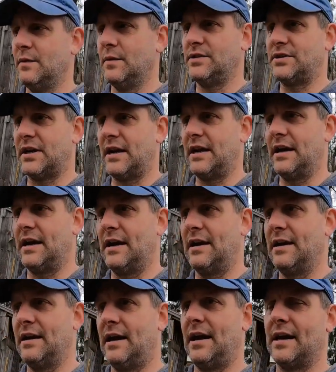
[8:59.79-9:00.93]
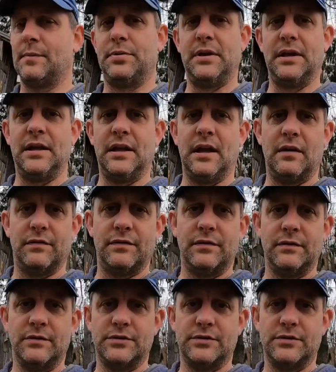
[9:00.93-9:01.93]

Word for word: which I uh, I completely love.